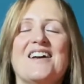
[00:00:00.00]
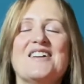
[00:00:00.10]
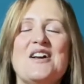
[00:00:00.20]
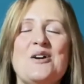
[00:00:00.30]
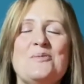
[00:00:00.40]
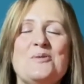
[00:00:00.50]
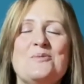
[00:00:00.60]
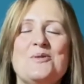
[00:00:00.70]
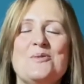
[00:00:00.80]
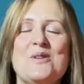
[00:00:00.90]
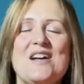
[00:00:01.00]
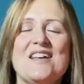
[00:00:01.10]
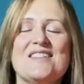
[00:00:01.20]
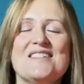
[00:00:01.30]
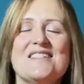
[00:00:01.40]
Couple more
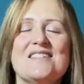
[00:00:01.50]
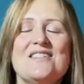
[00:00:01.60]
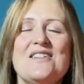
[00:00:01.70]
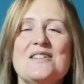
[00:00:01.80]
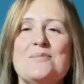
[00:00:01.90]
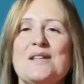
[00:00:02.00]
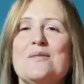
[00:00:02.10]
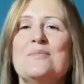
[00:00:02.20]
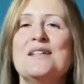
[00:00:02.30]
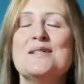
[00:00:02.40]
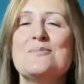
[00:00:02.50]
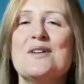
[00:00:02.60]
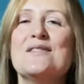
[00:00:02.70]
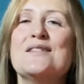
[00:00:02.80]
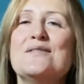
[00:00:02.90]
breaths. Nice big, the biggest
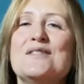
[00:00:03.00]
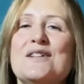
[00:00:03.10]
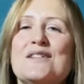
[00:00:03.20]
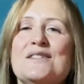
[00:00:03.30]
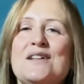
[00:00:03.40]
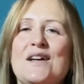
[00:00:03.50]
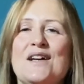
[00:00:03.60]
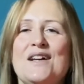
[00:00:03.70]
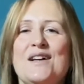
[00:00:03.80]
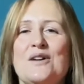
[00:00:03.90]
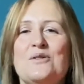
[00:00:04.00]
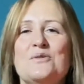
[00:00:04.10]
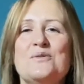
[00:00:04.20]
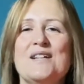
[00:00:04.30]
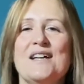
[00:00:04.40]
breath you've done
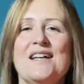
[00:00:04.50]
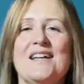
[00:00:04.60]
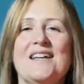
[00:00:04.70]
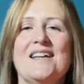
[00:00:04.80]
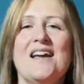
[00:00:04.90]
all day.